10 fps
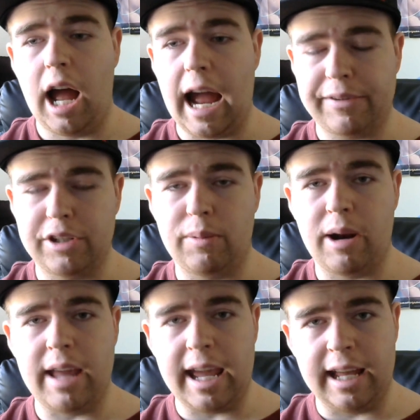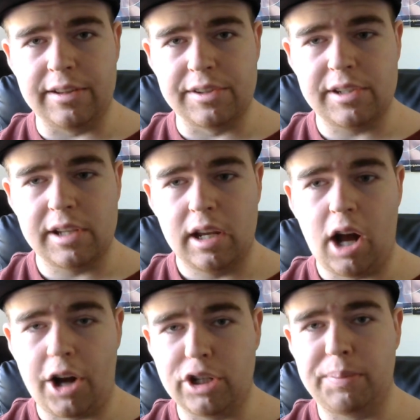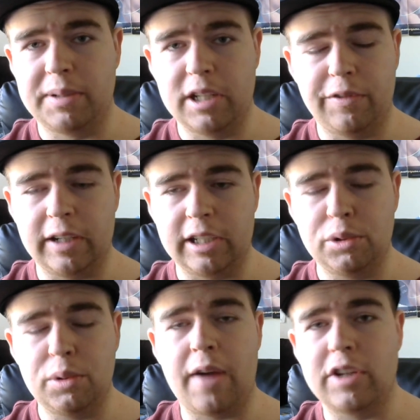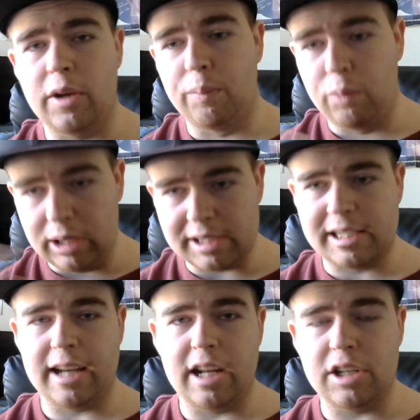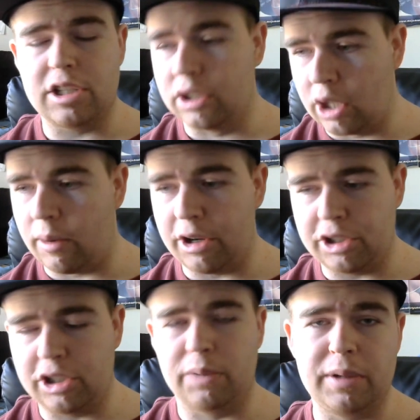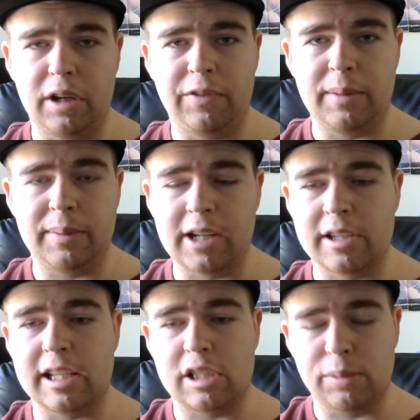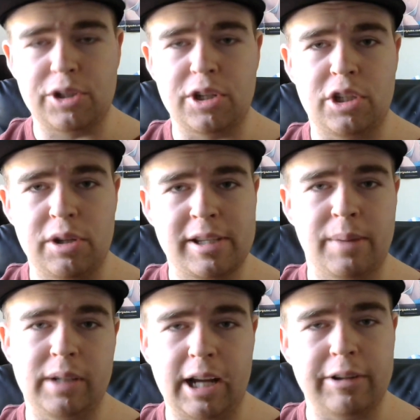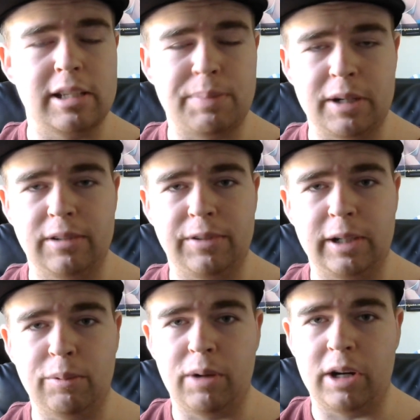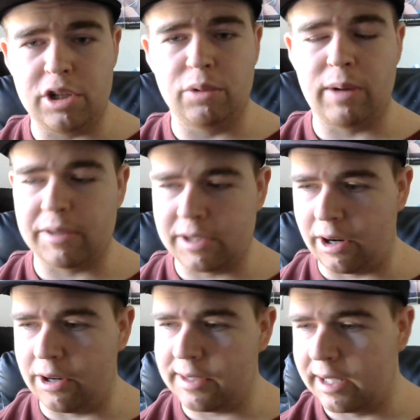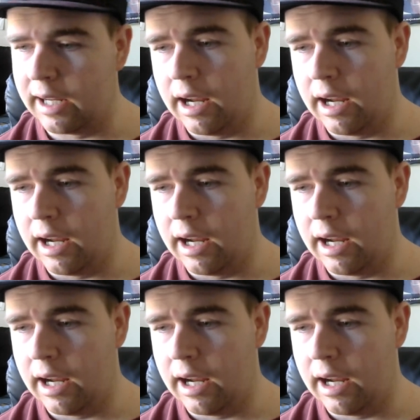after a round ends on your P O V, you have to reset it to go onto your P O V because it switches to somebody else's P O V when a new round starts.